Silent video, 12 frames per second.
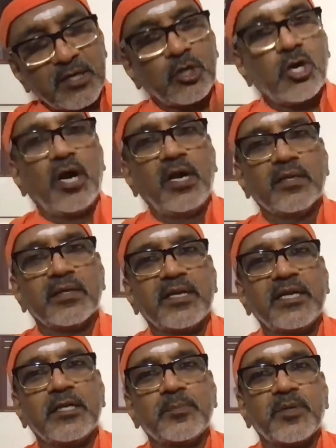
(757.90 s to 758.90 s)
and God?
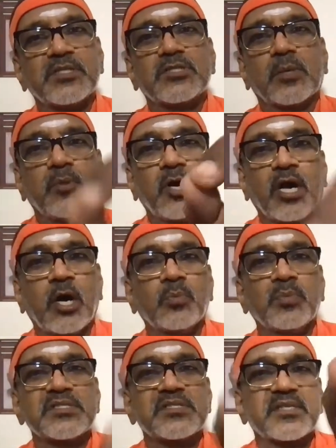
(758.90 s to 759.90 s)
It depends upon how
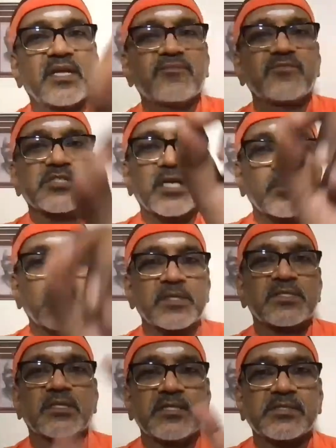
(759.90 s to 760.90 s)
much selfish that
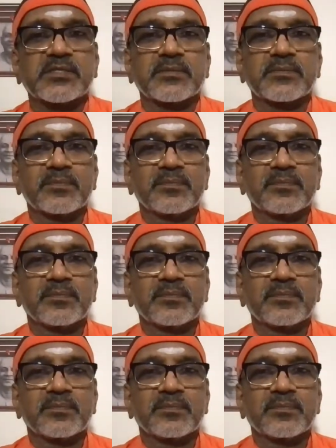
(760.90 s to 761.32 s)
person is.